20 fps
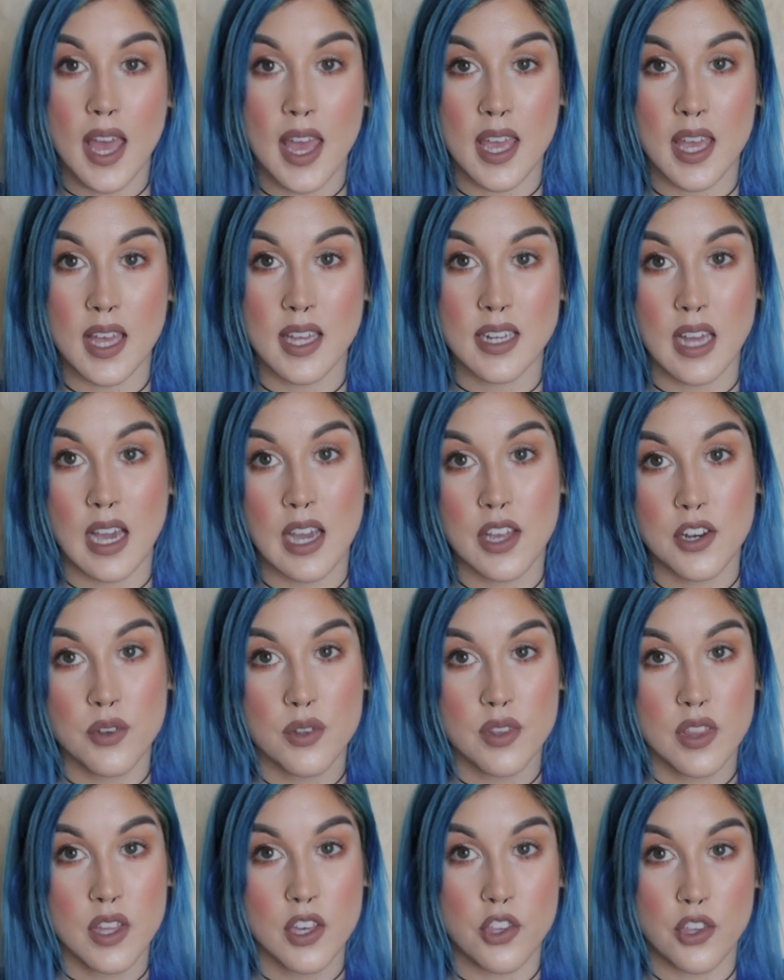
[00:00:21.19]
and I
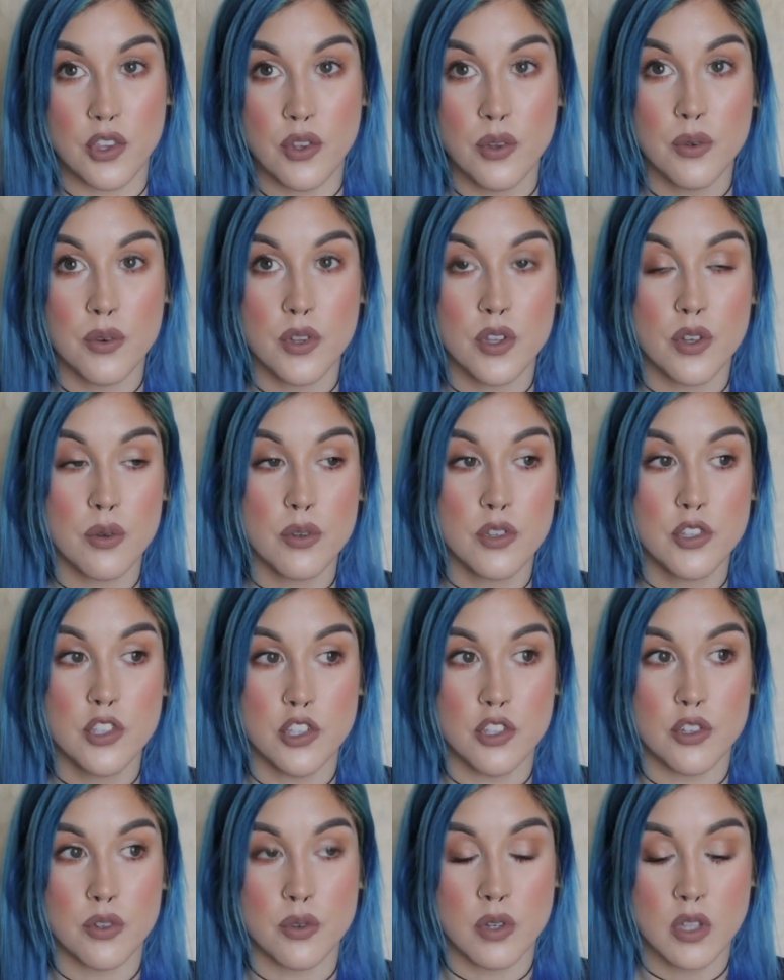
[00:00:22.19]
know that you do
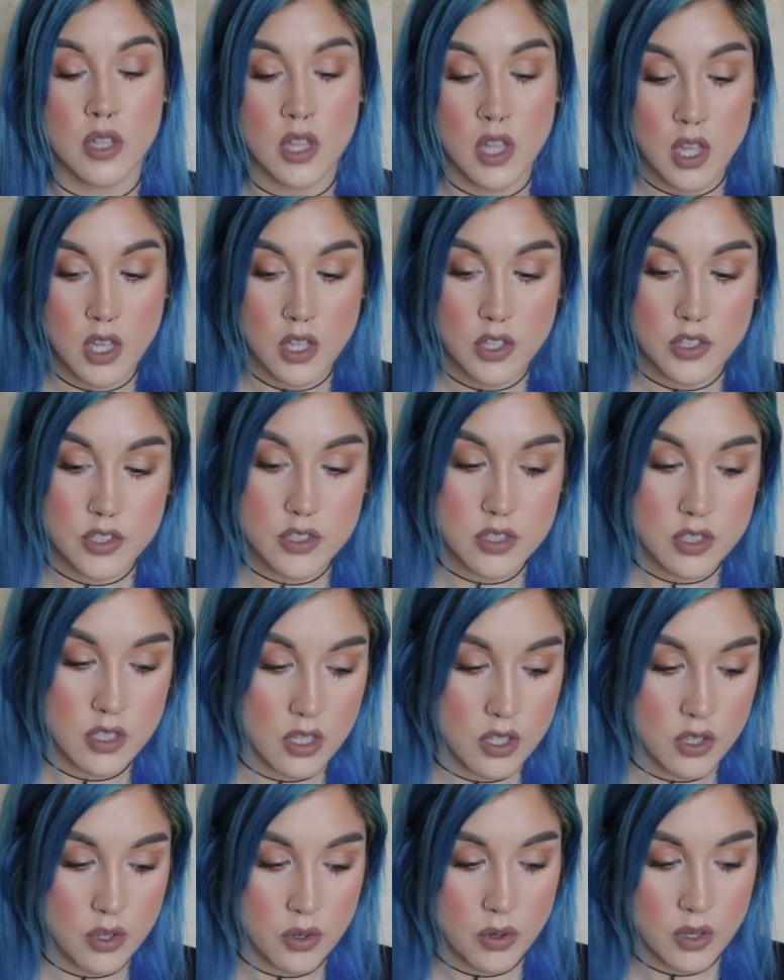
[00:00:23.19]
too.
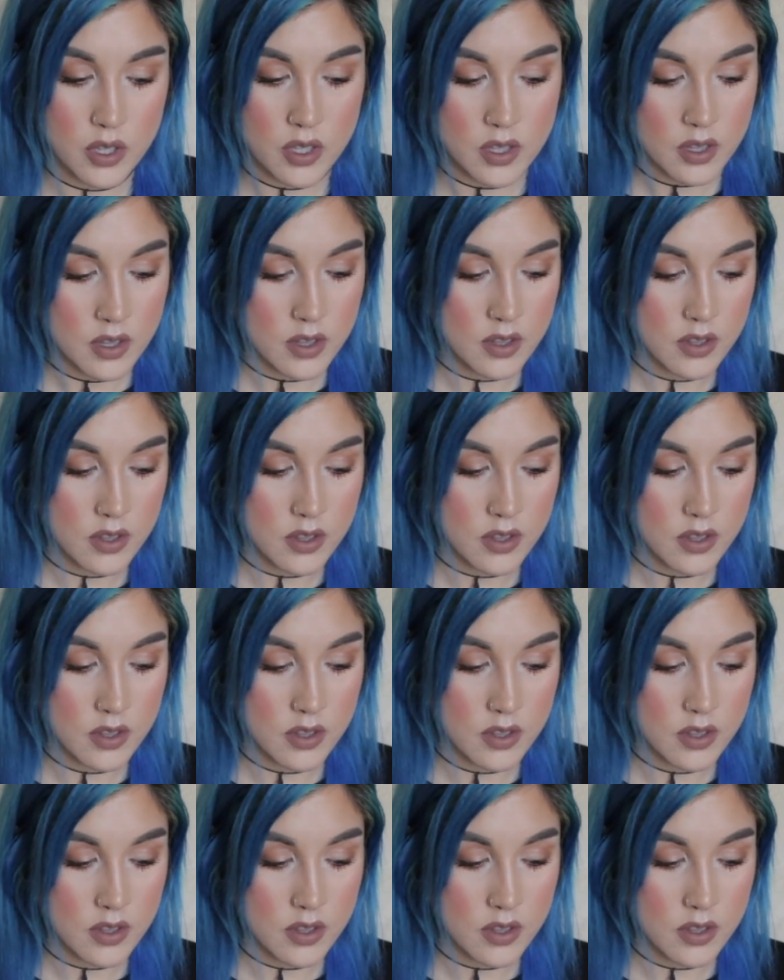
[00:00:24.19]
So